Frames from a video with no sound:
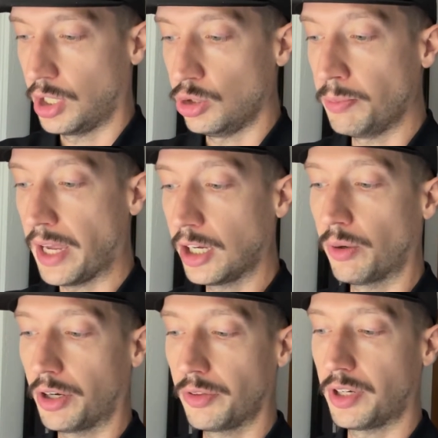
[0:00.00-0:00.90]
You may
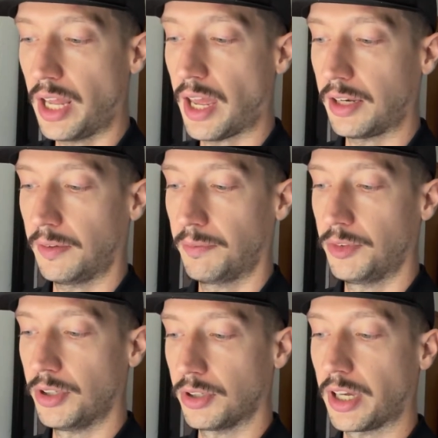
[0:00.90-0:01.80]
go under the net
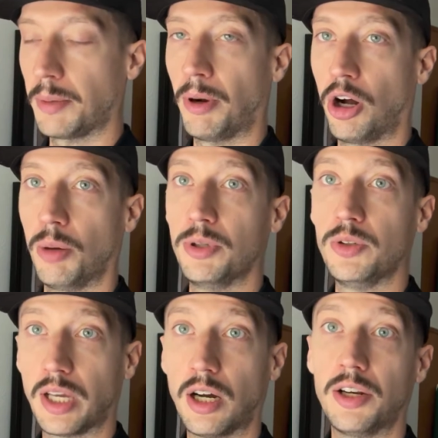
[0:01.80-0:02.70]
to get a ball, but
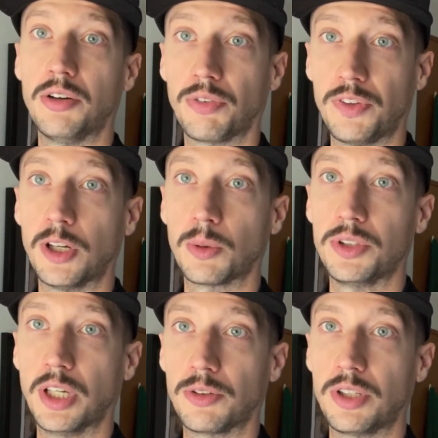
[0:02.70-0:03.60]
you cannot interfere with
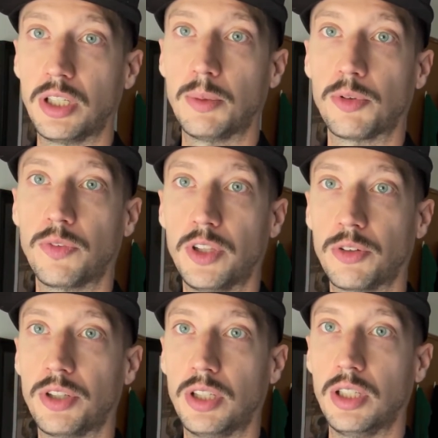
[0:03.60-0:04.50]
the other team. So if the other
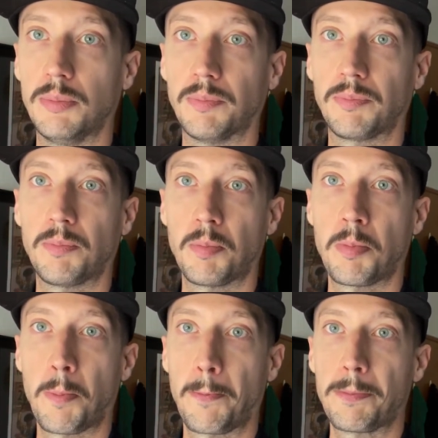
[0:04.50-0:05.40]
team
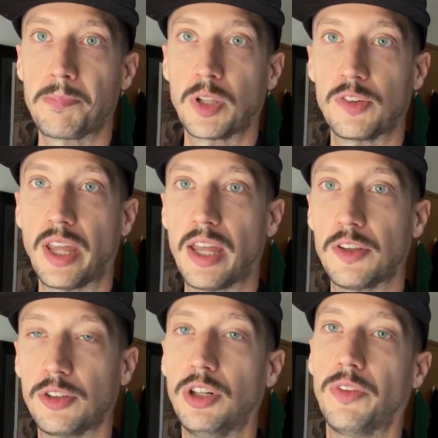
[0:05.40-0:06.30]

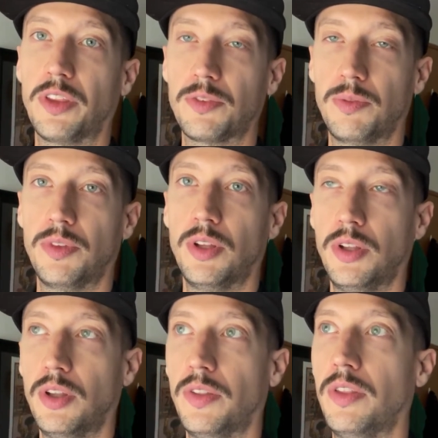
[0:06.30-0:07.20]
says, this
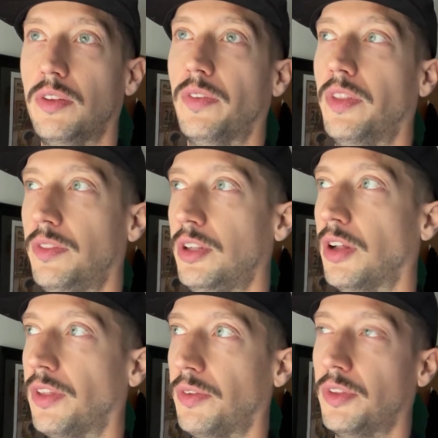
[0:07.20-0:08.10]

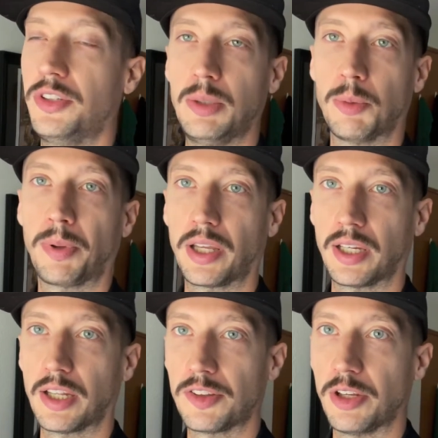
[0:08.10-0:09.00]
the team you're playing
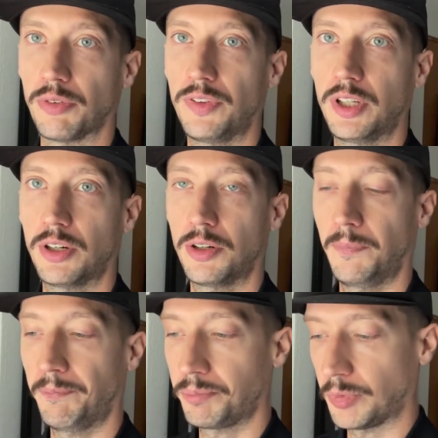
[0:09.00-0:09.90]
against
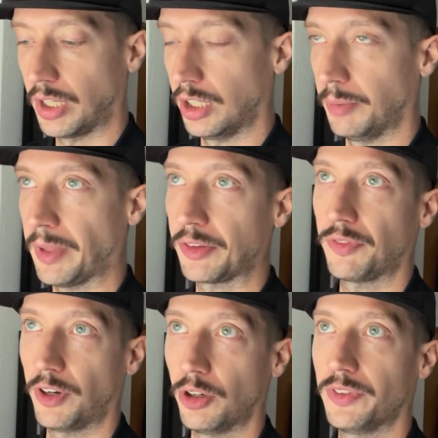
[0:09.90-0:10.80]
interfered, that's a
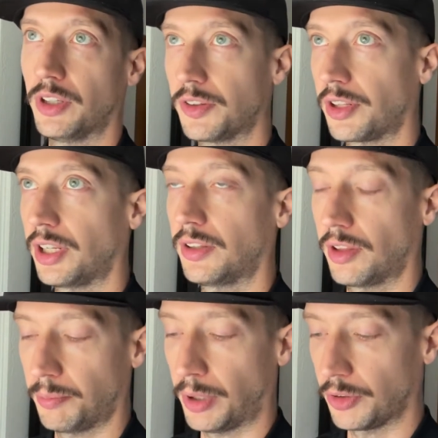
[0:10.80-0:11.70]
fault.
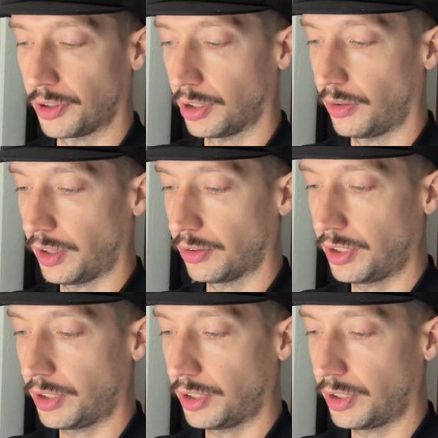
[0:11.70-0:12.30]
The ball is gonna go to the other